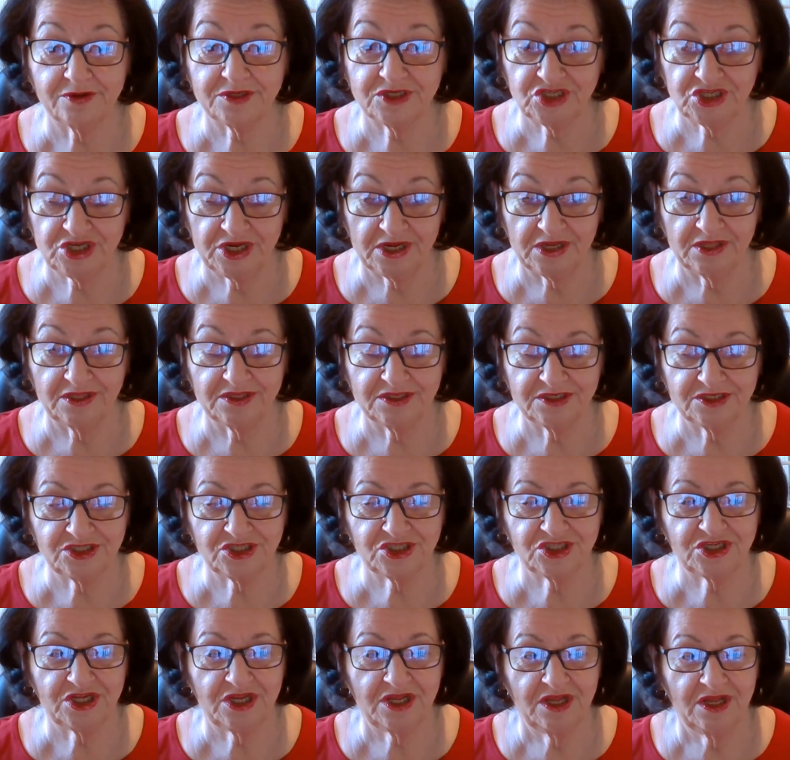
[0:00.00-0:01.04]

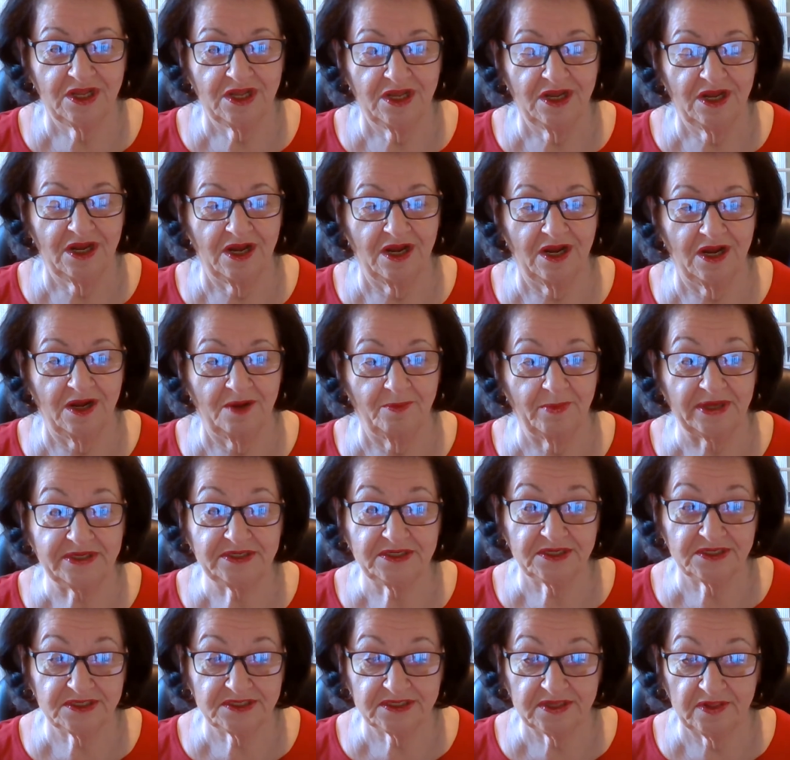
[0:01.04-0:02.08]
challenged, I
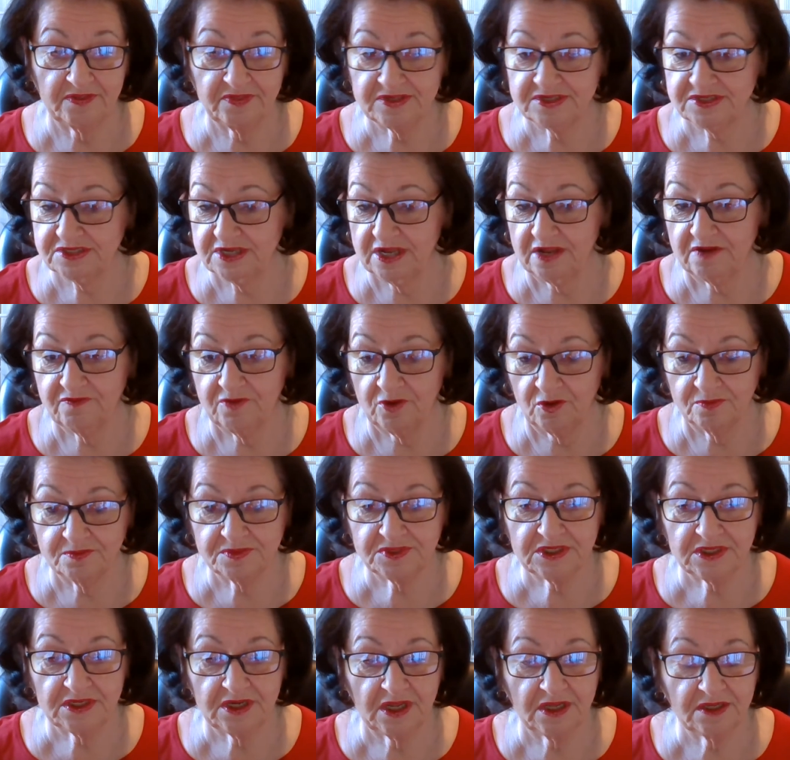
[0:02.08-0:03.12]
did send the staff home
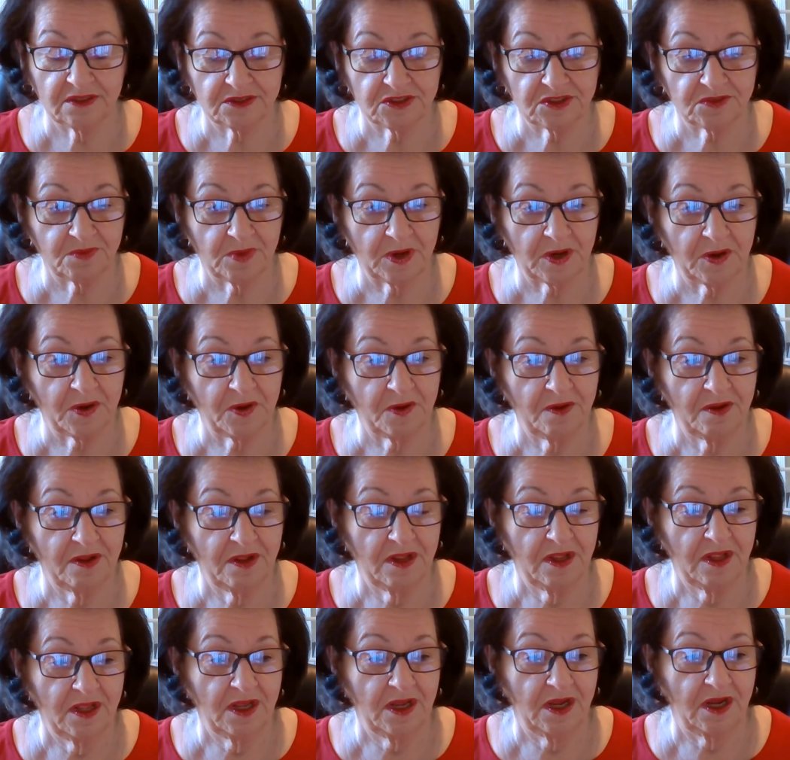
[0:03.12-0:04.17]
today and tomorrow,
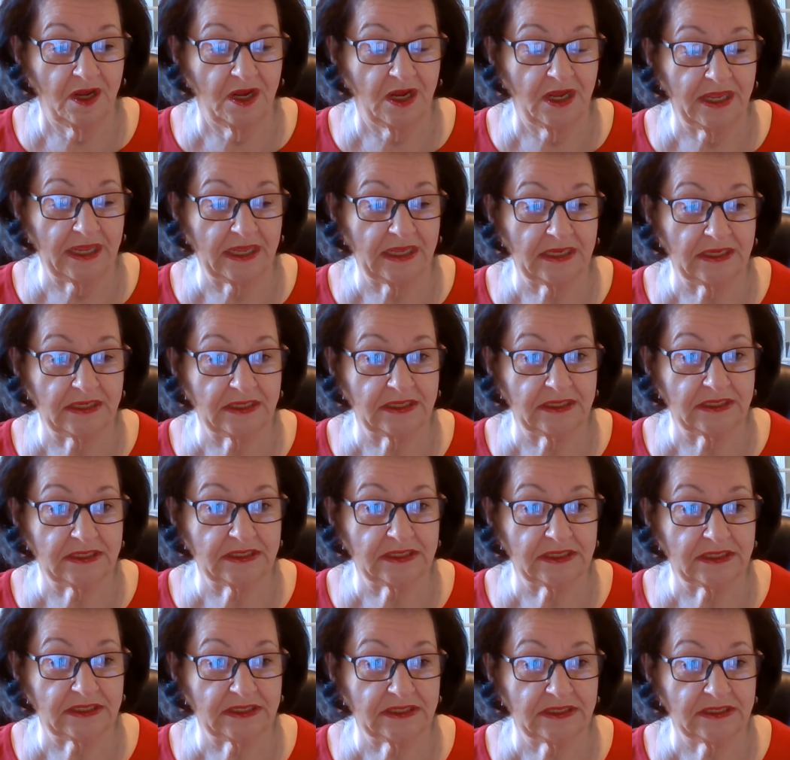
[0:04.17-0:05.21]
and
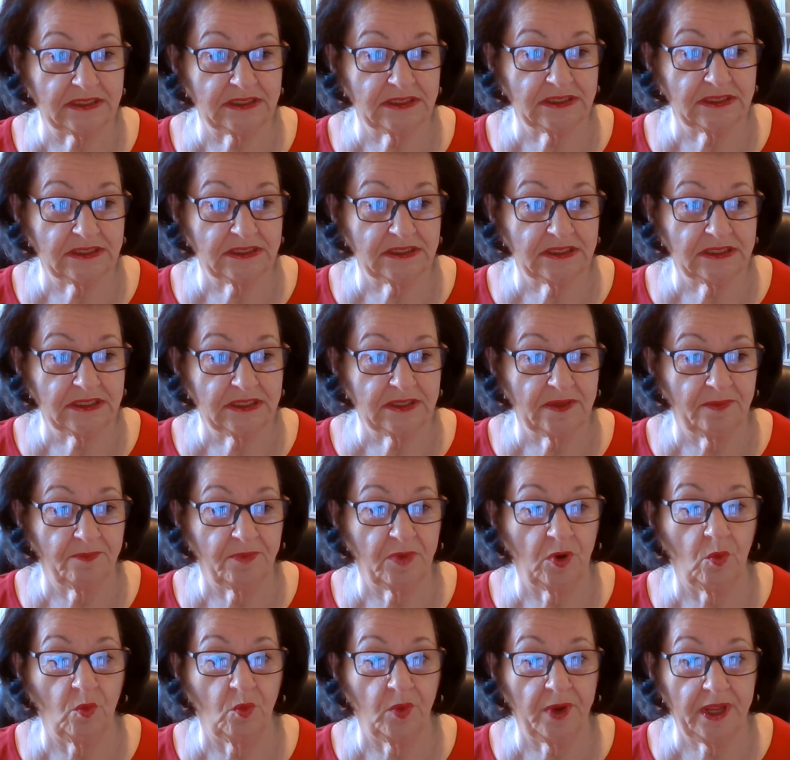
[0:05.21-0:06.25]

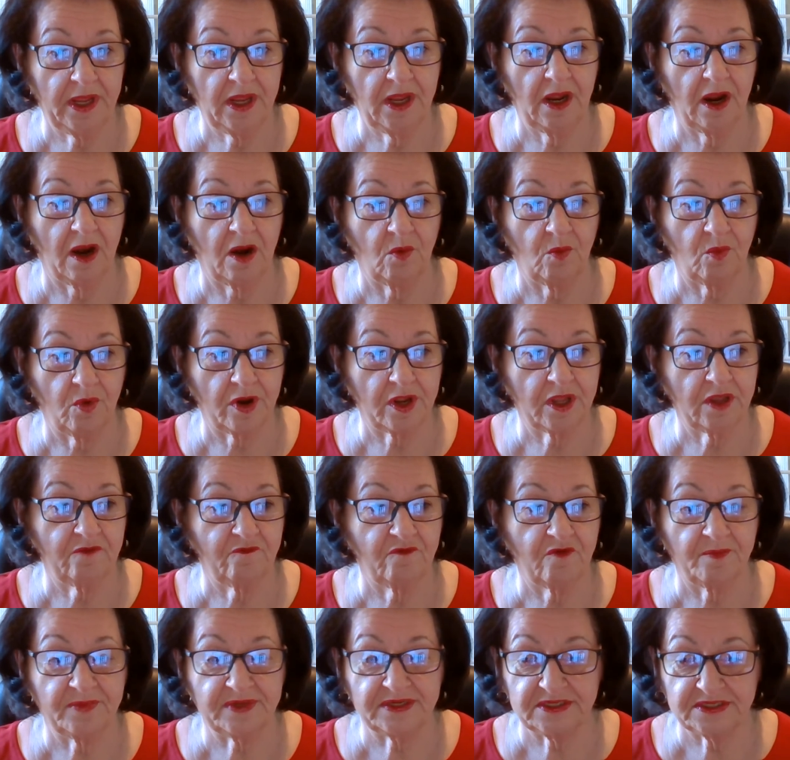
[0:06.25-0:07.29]
but we are working
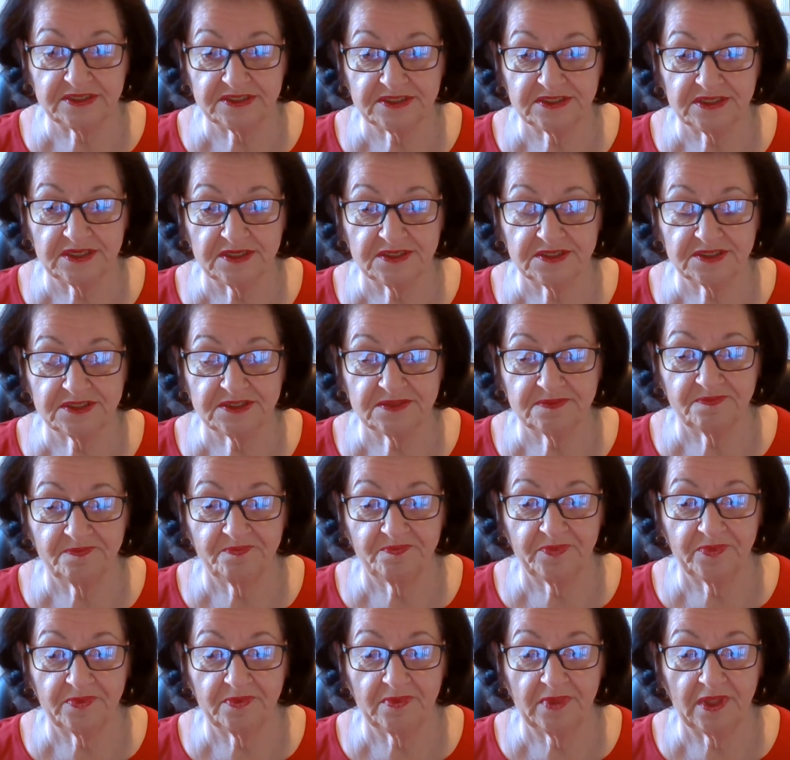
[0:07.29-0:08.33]
from a distance,
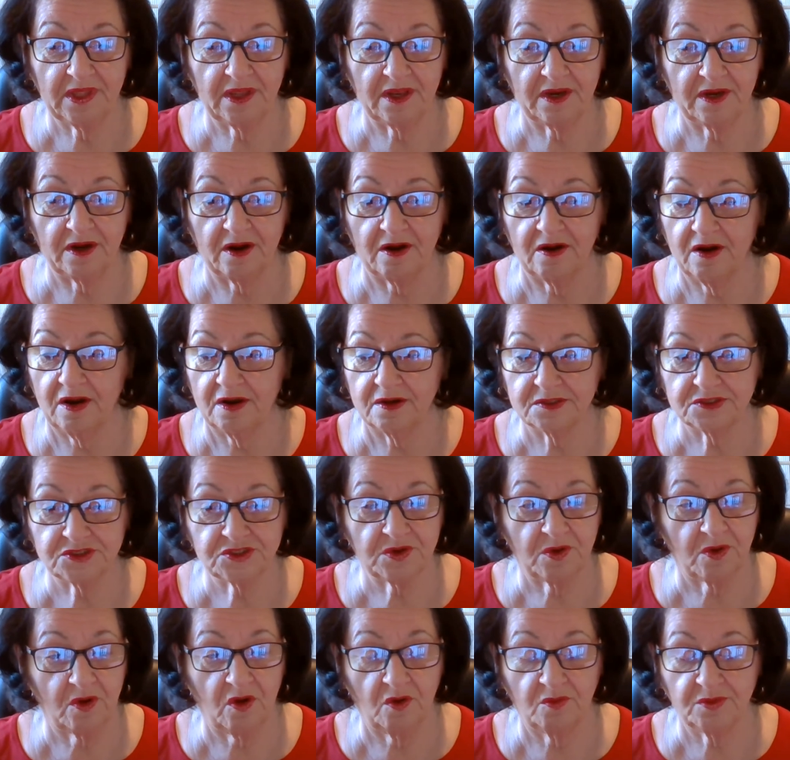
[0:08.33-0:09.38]
and our hearts
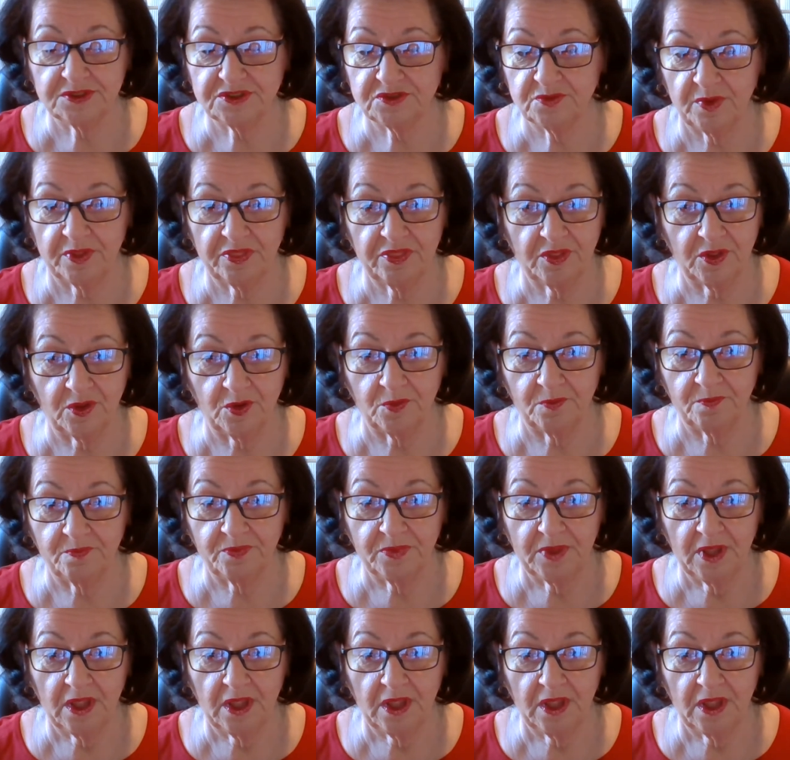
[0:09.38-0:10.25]
are always with you.